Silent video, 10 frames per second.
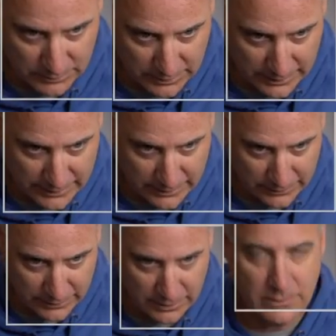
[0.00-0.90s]
looking down at
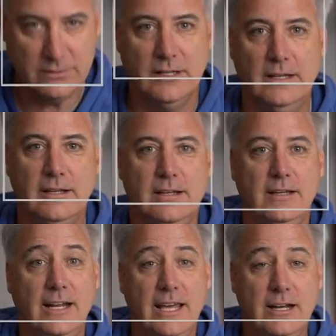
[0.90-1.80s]
their notes,
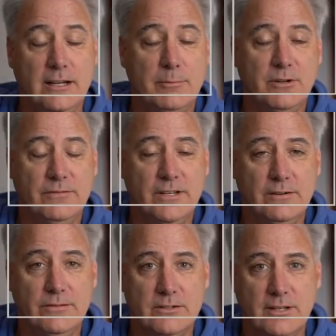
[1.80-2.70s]
and I had a number of
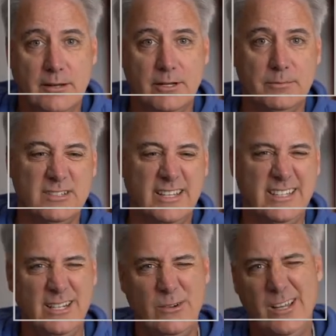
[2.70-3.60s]
interviews coming up. I was like,
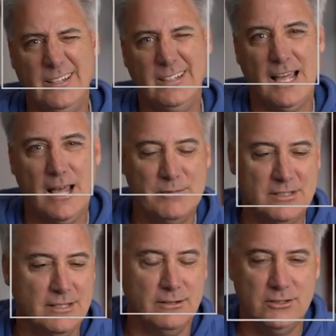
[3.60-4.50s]
you know what? I'm just
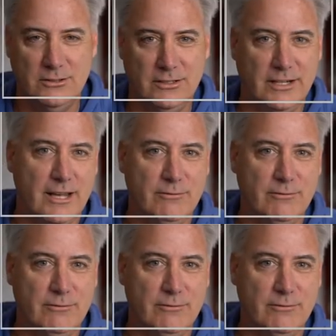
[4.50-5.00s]
going to shoot it at